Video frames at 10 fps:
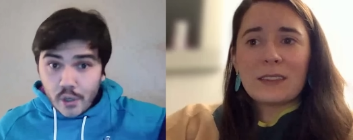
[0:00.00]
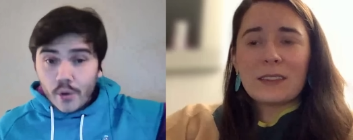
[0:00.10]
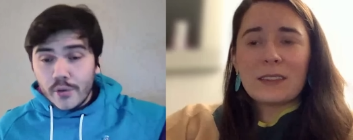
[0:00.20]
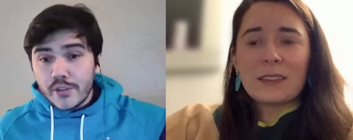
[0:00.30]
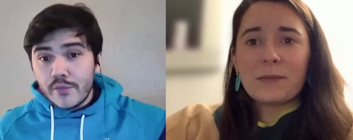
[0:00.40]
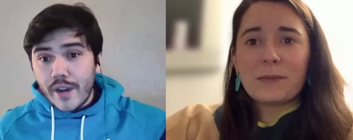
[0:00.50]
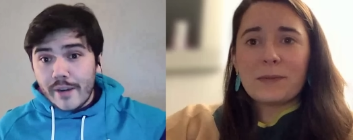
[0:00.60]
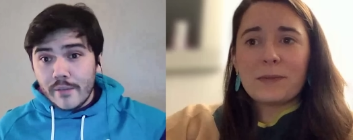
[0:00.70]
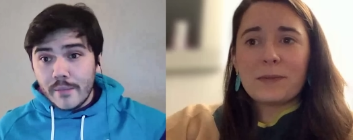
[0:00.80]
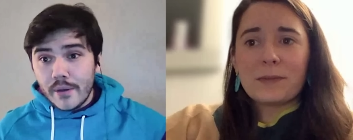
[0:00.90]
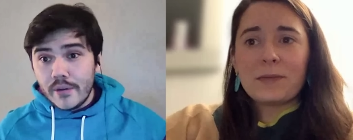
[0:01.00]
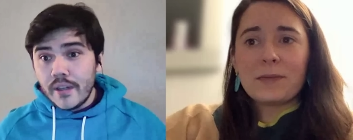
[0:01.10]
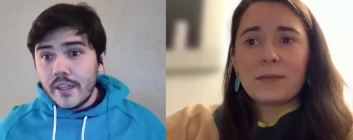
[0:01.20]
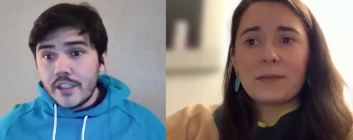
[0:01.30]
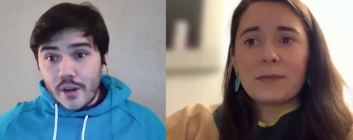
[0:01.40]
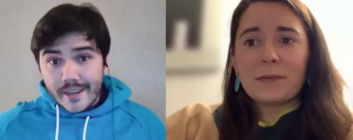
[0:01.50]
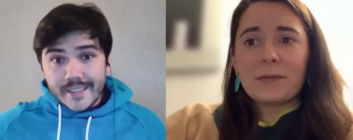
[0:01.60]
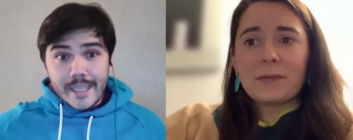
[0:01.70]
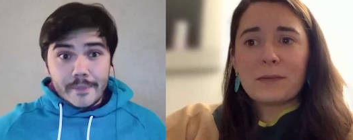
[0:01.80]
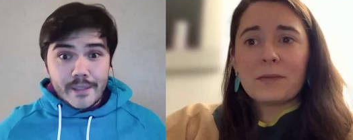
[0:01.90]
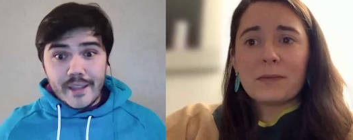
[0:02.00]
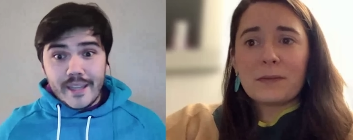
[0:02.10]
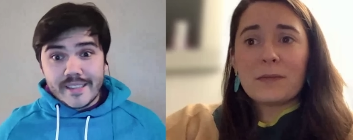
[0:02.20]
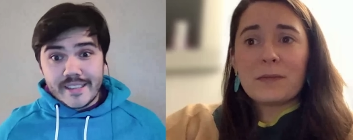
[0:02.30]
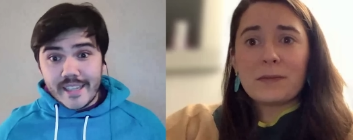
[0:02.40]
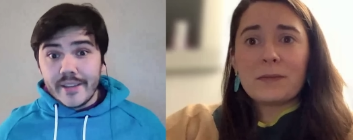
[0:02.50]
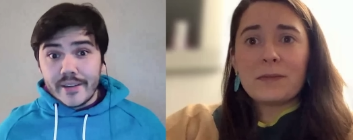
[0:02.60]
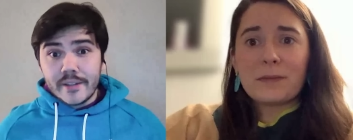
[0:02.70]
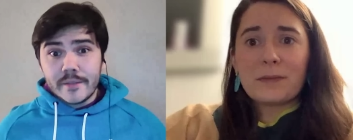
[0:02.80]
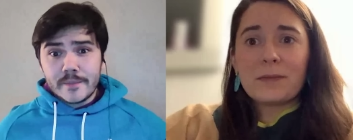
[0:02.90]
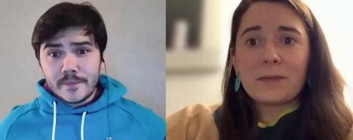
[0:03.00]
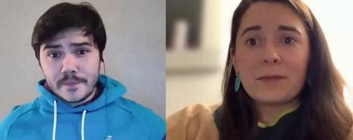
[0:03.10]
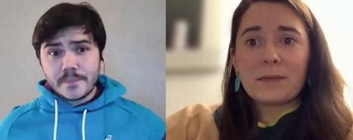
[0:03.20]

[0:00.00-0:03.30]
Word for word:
Speaker 1: in total survivor mode, trying to keep the alliance together.